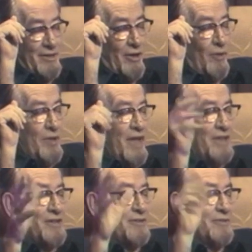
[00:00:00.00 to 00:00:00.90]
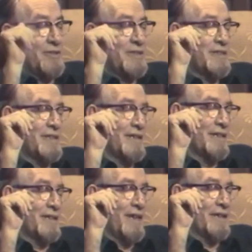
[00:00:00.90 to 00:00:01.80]
All we had to do was
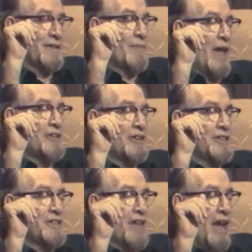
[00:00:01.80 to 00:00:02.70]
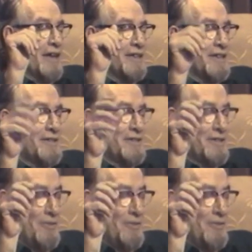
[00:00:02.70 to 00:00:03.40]
get the matching socket and